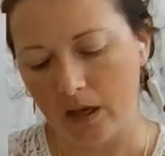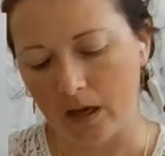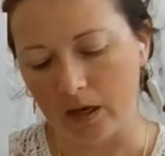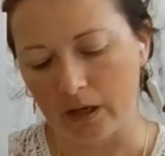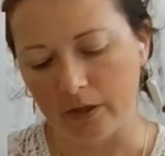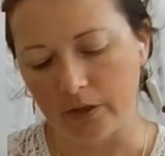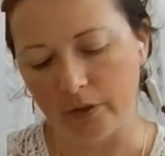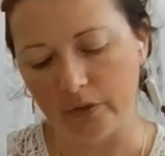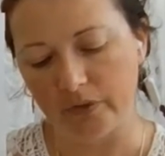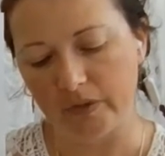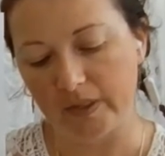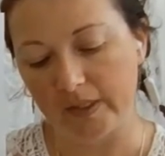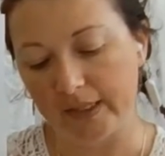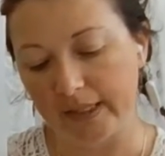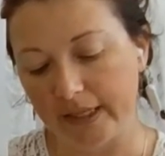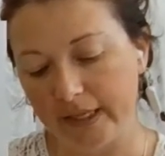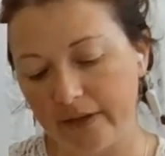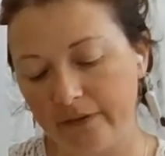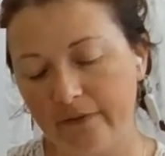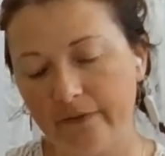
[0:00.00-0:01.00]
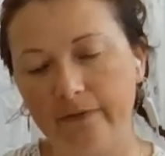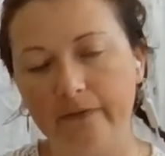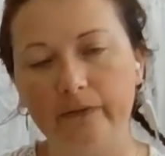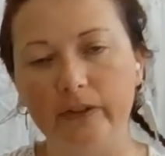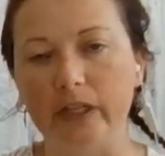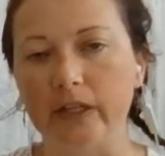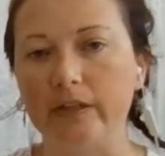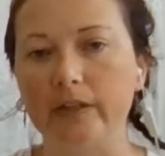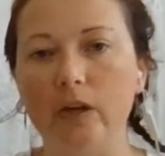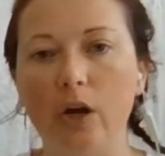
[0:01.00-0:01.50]
and whose leaf
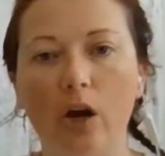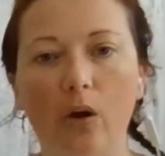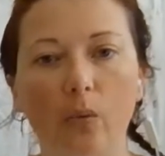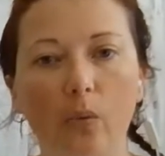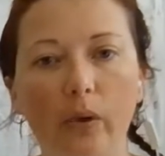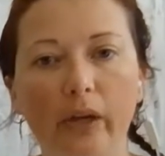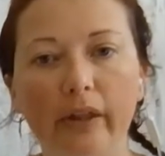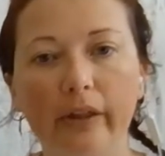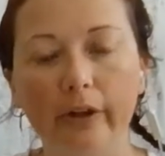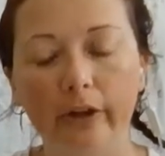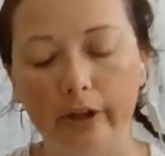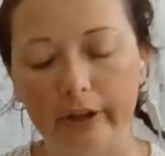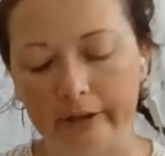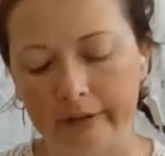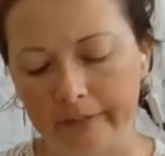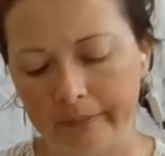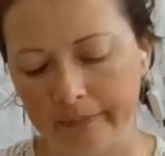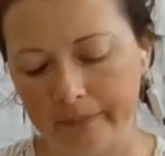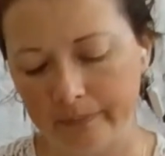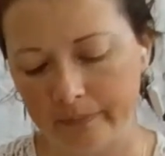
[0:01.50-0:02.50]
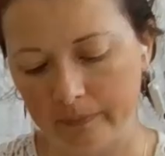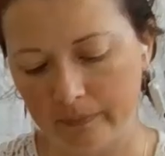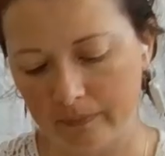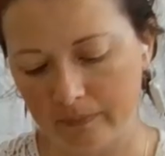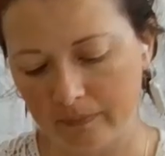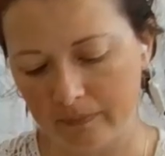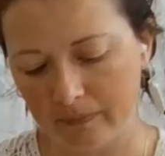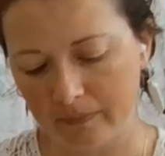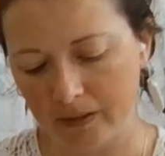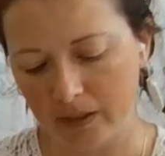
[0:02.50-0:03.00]
does not wither,
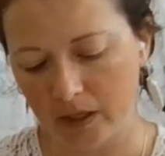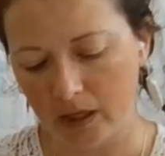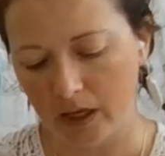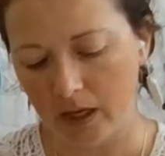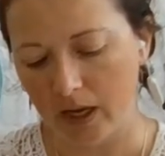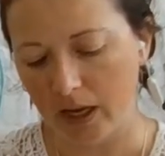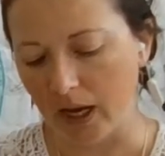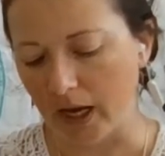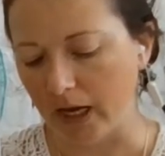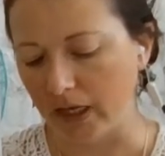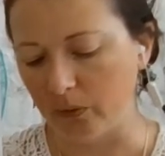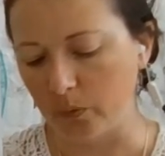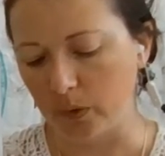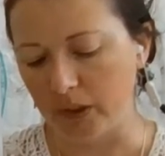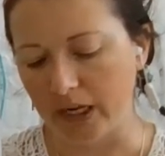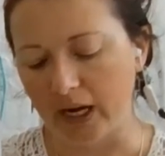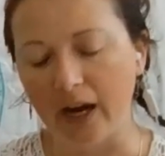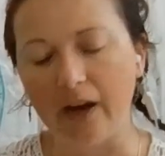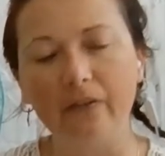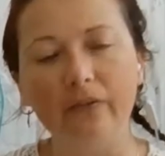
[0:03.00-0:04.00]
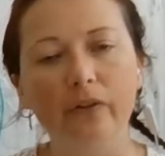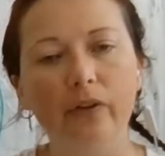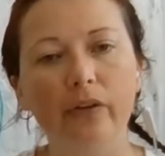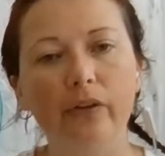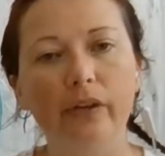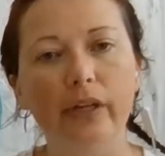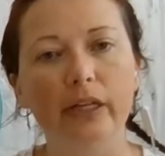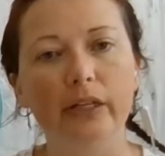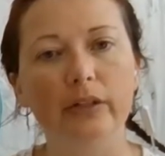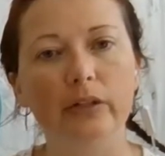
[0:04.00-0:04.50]
and whatever
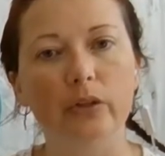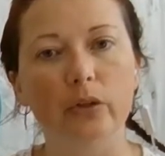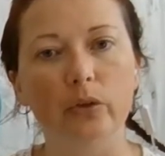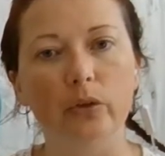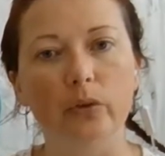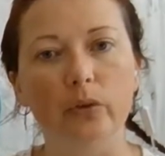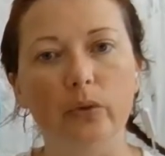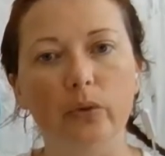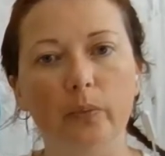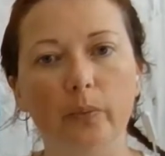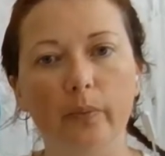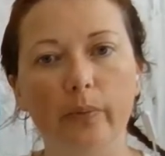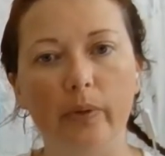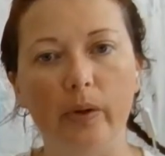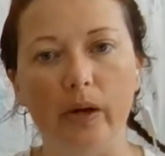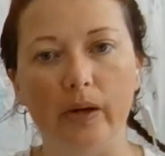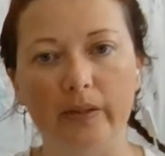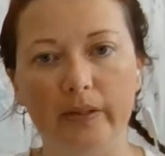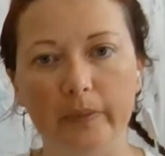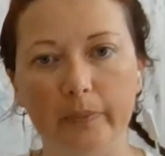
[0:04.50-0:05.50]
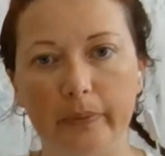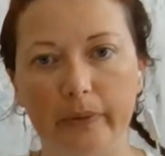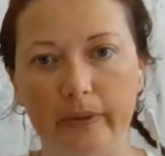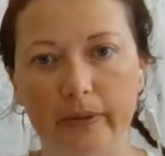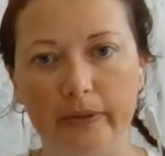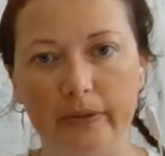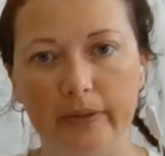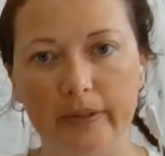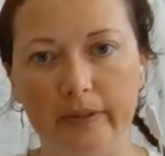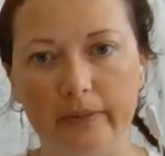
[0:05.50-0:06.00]
they do
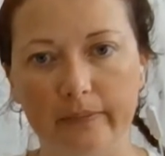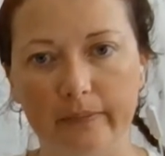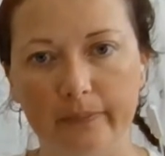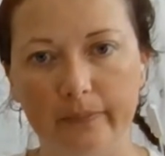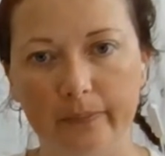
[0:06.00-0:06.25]
prospers."